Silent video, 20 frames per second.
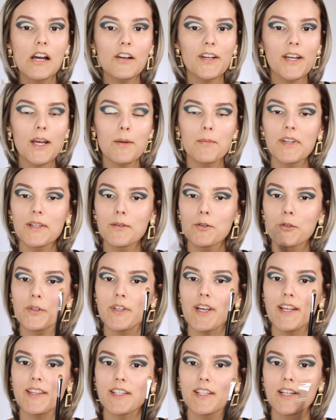All right, I'm gonna
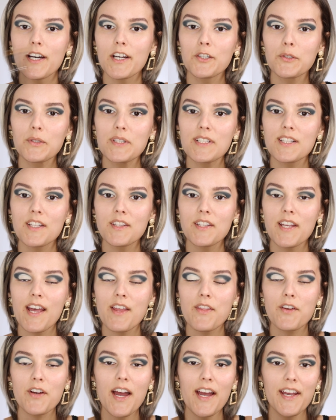create the cut crease on the
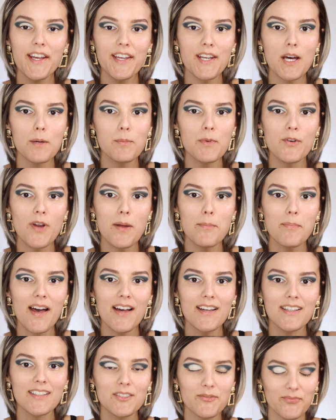other eye and I'll be right
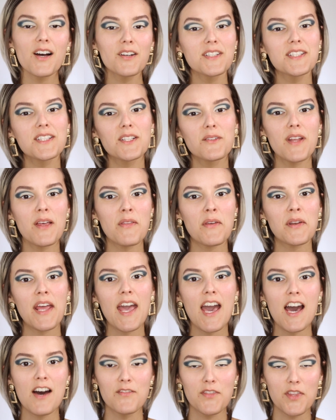back. All right, so now that I
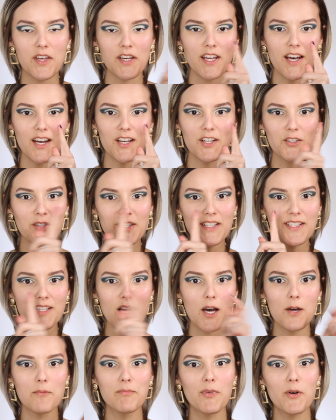have the cut crease
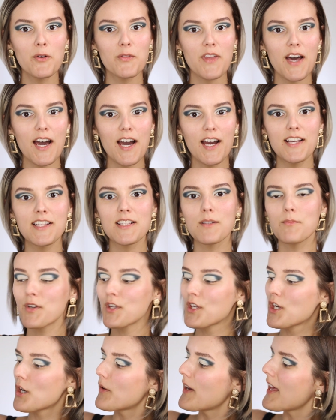on both eyes, I'm gonna
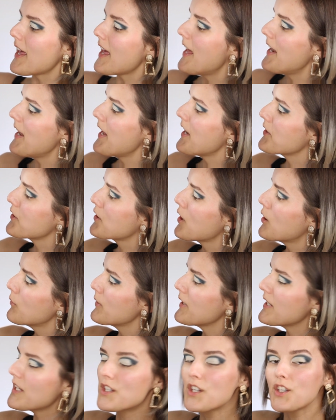go ahead and go
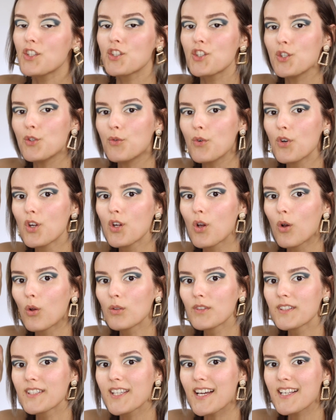into
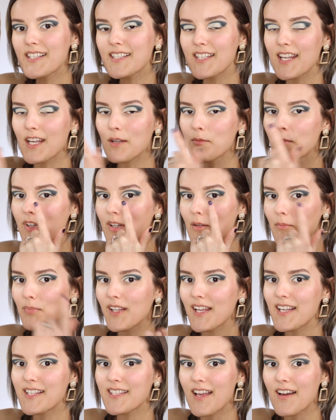Gold Dust and I'm gonna
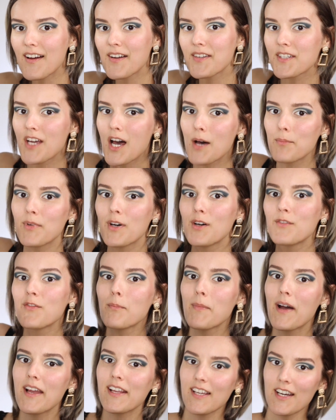place that on top of
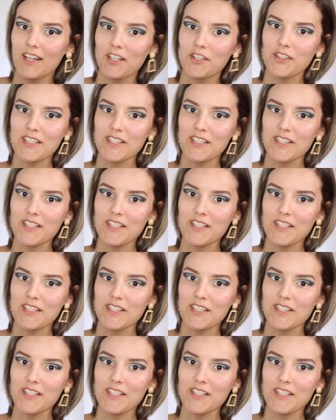my cut